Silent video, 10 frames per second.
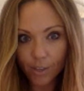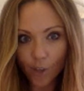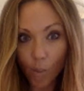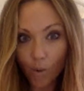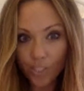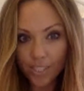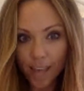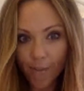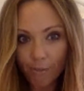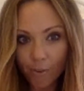the almost
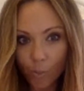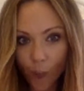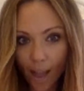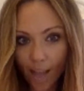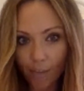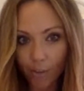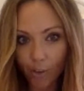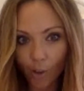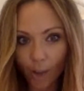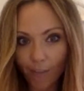Stepford wife, you
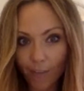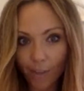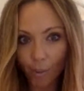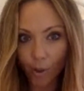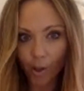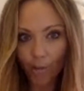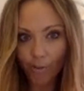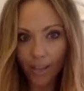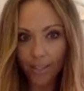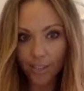know, having the
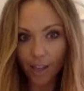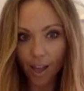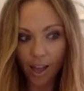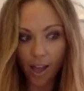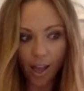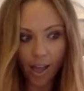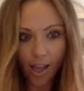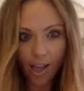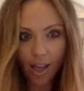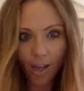perfect
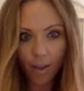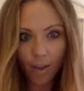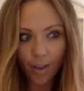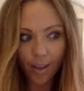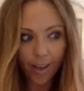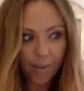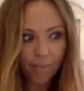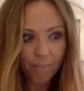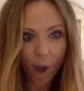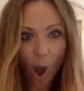
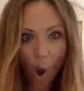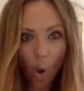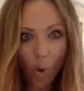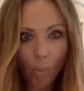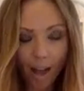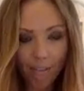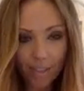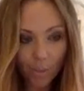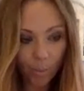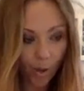home,
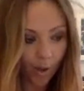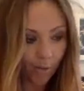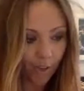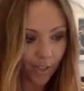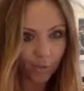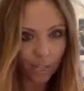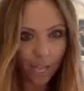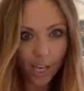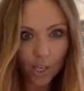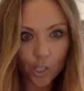having the perfect
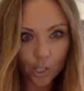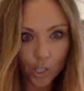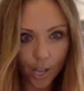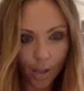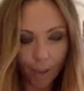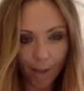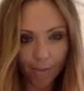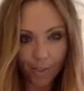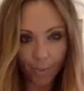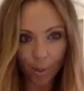relationship,
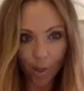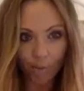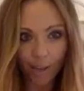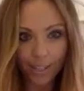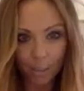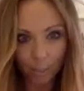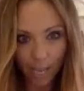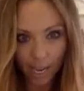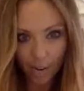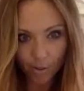having the perfect
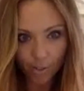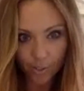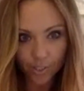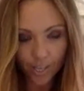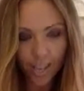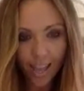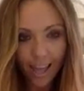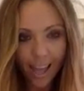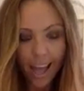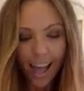appearance.
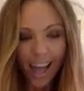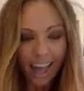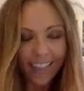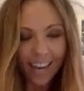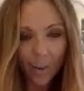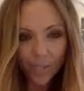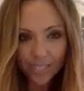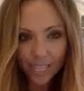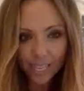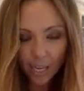And then I was
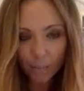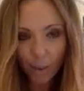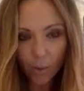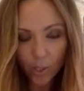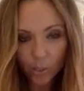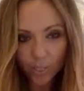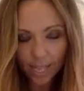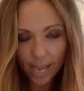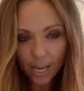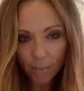thinking about what she was
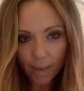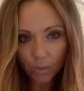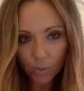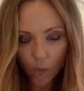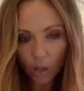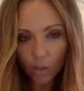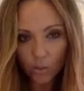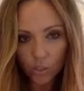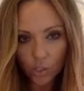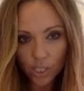saying about
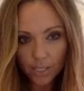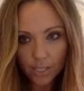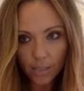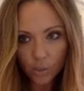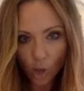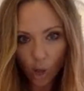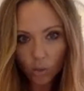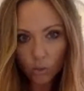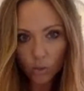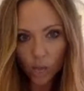dolls, and she said dolls